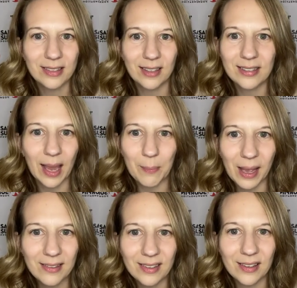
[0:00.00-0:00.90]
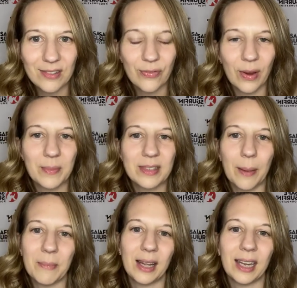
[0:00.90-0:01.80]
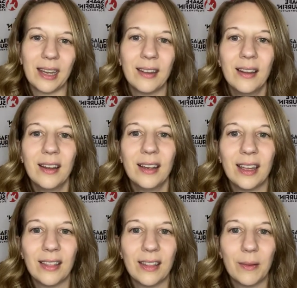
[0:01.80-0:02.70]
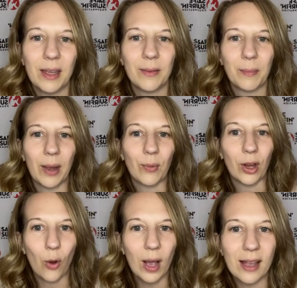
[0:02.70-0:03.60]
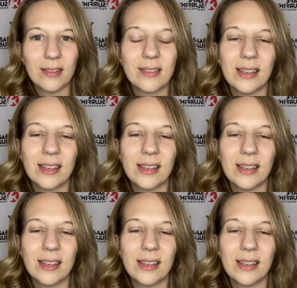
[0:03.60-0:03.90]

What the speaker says: the same message from somebody in my requests.